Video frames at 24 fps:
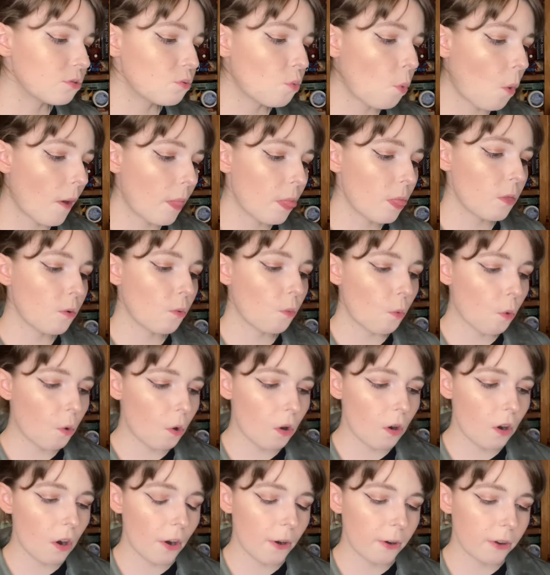won the
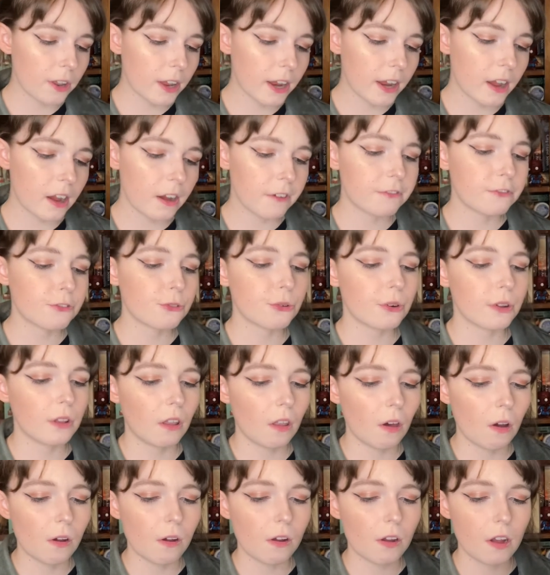war only after a
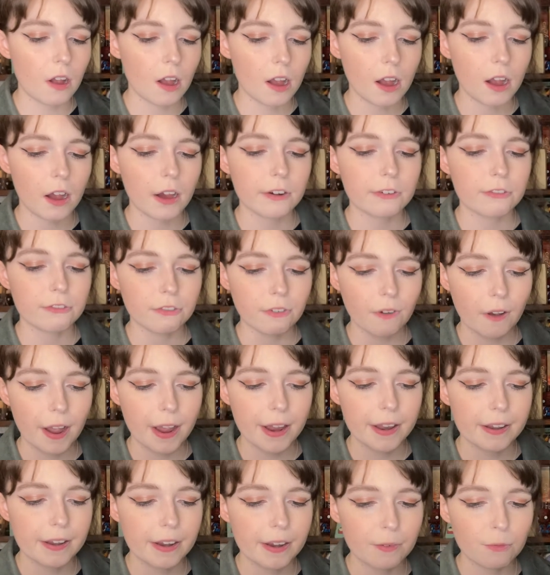long, hard
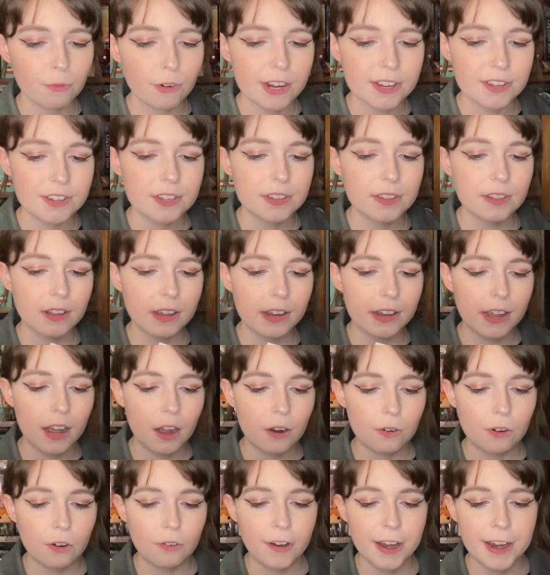fight, and recently
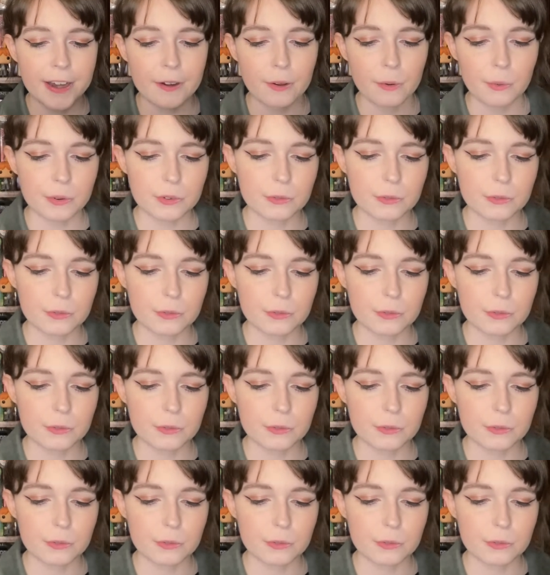our arena was